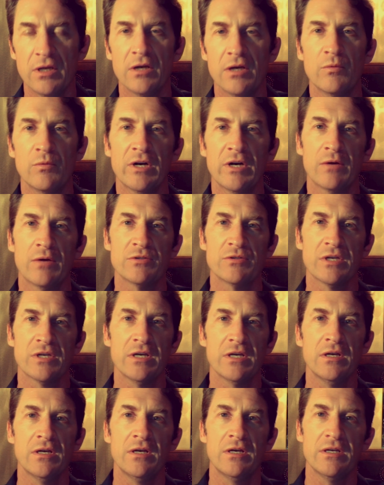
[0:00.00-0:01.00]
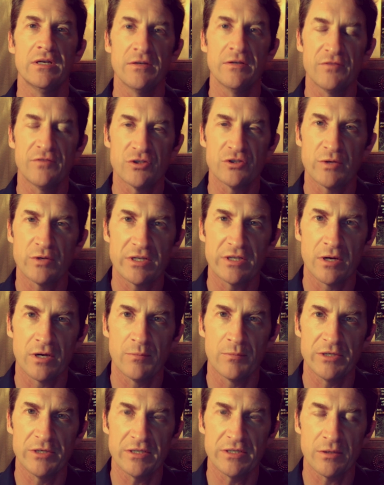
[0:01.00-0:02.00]
and when I was a infantry
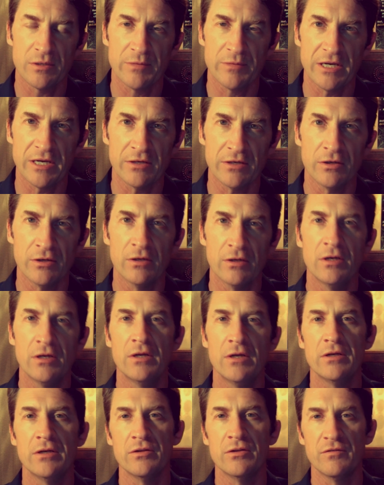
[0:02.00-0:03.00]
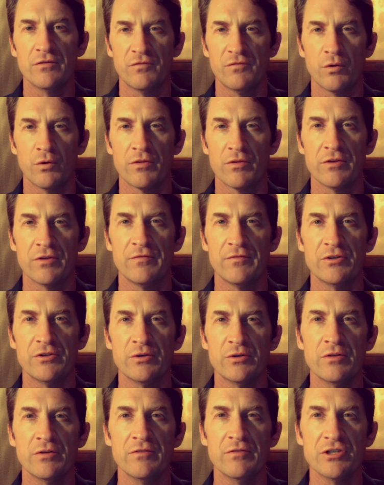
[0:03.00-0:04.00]
company commander in the 4th
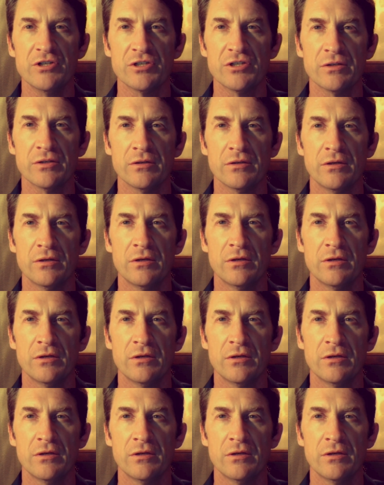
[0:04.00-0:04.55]
Infantry Division.